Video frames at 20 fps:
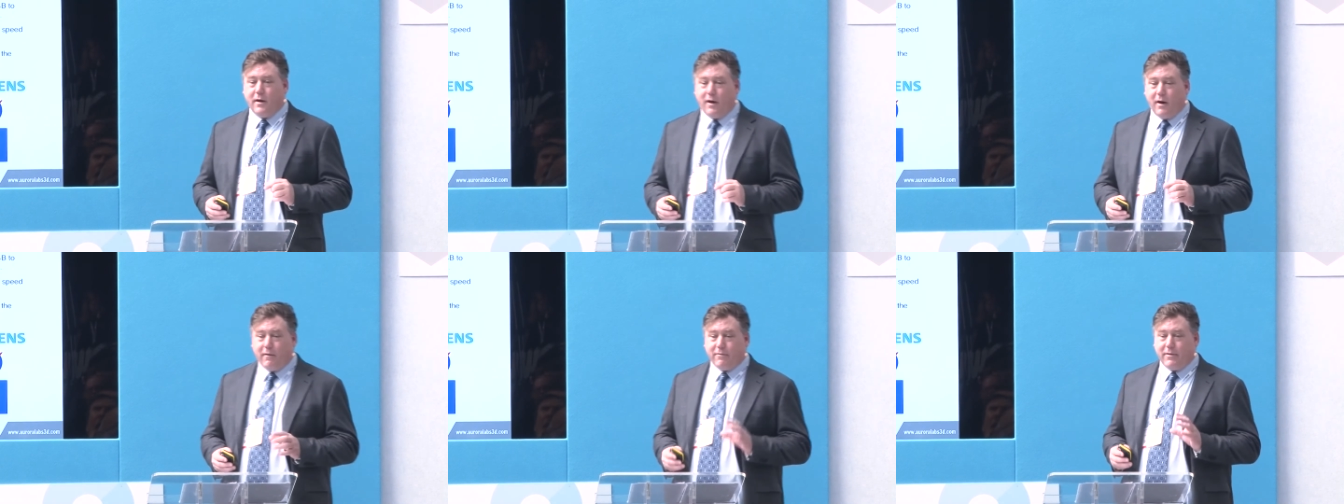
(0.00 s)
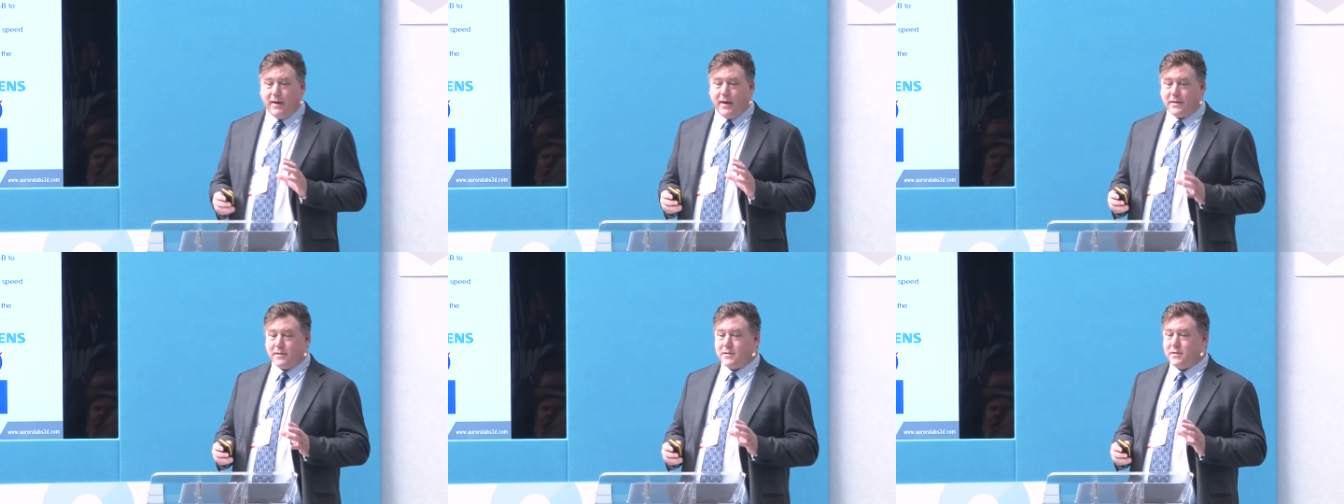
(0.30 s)
of
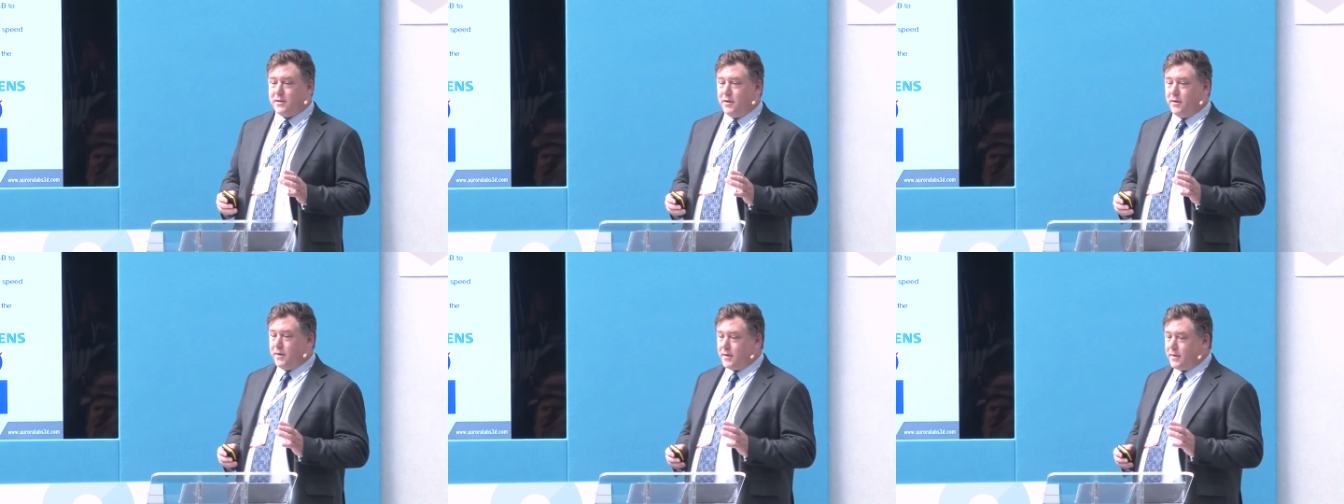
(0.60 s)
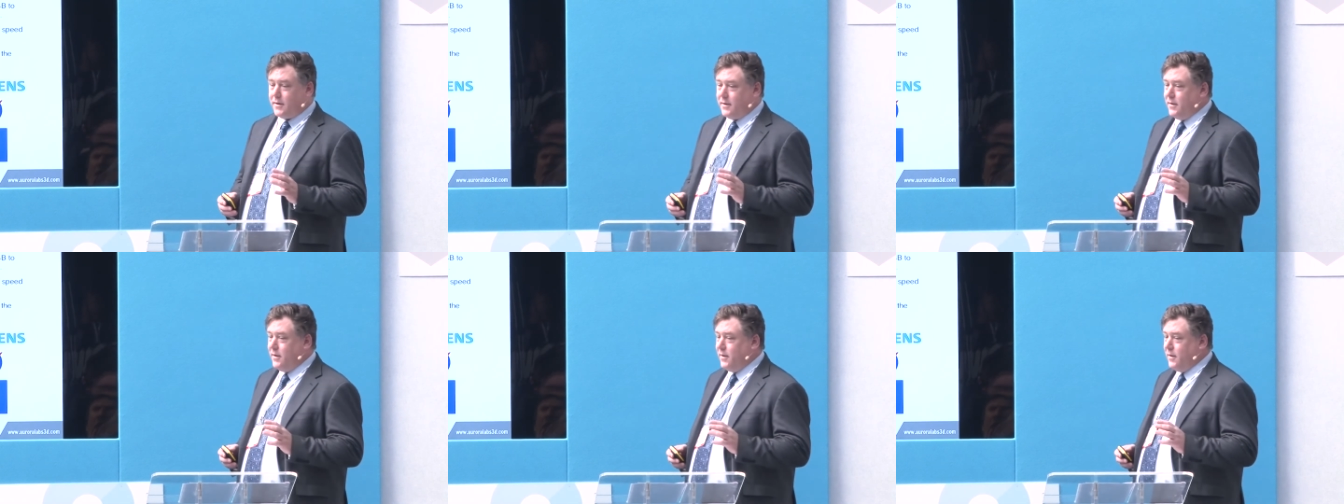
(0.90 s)
that stock
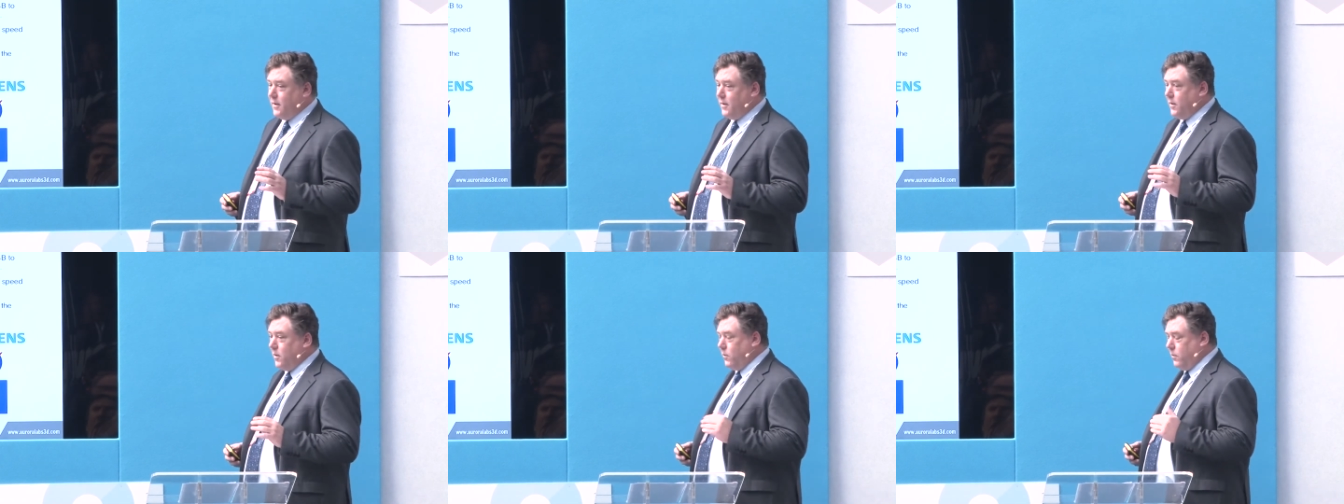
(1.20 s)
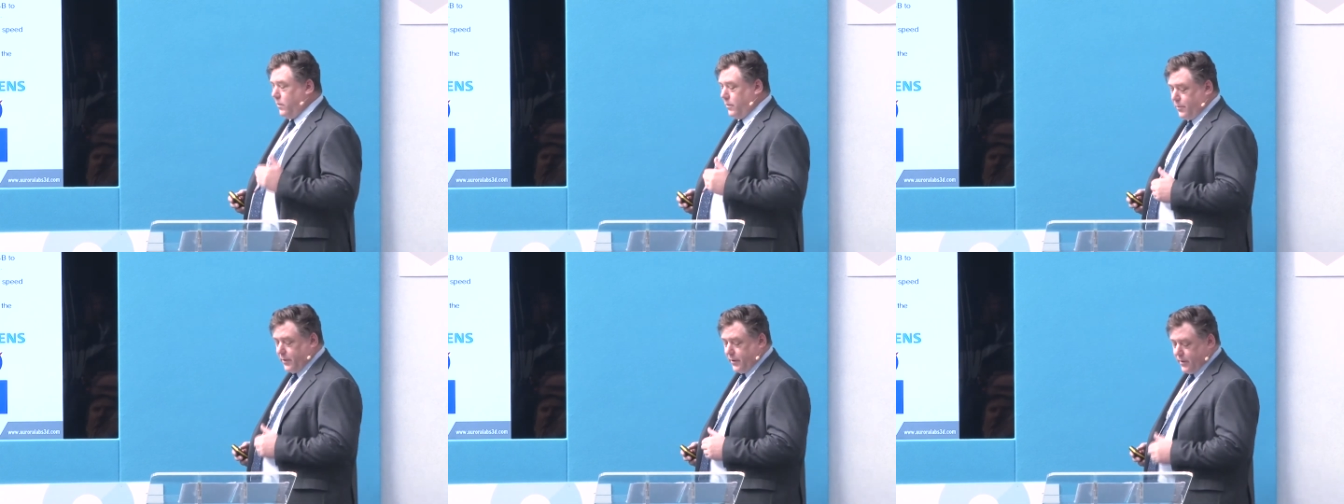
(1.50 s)

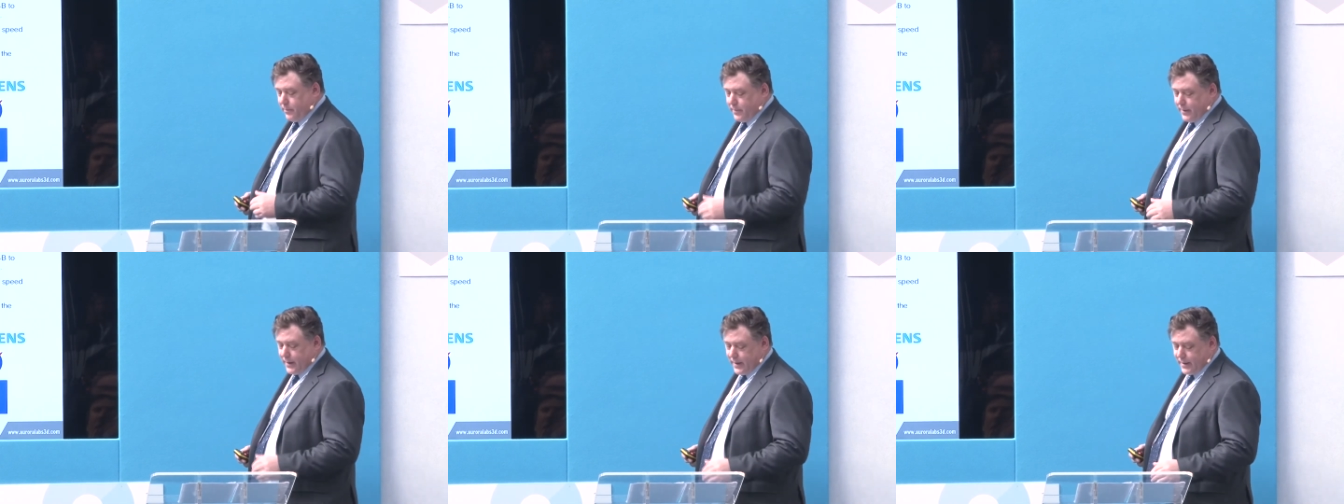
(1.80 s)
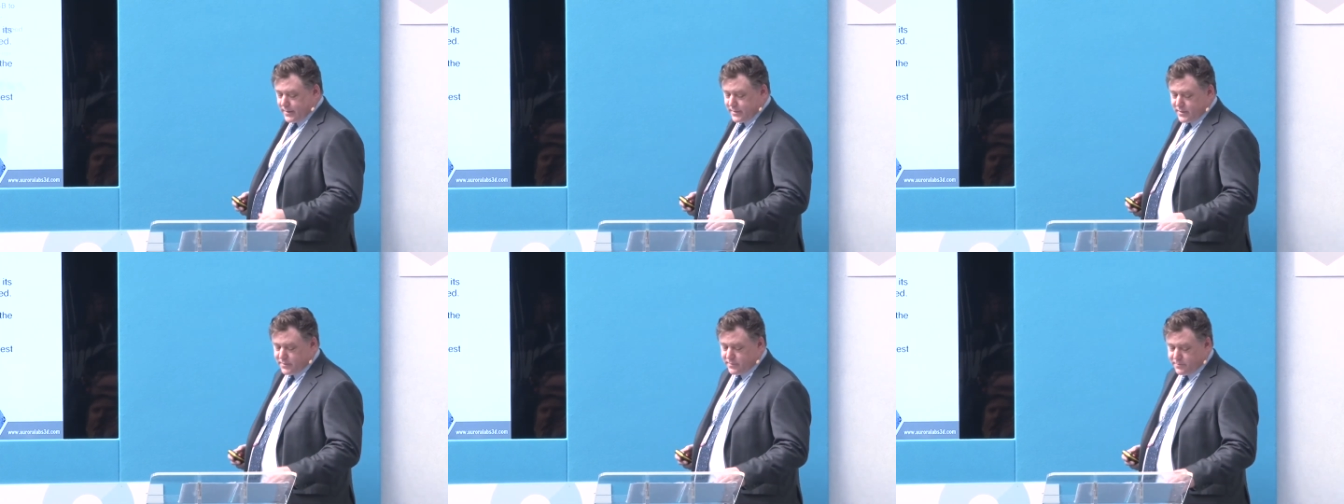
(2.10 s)
with printed
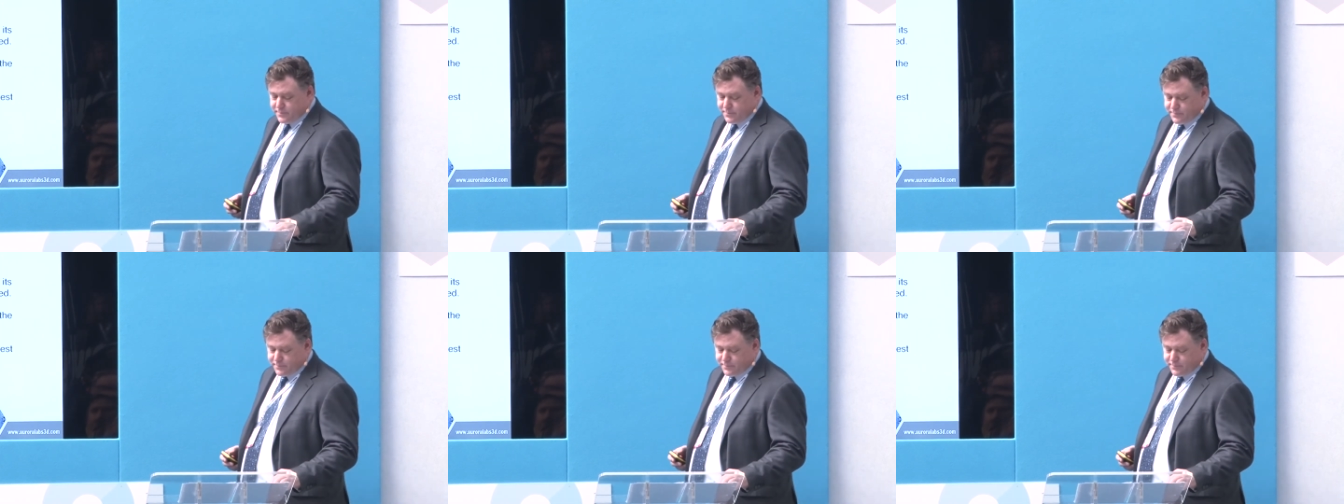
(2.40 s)
parts.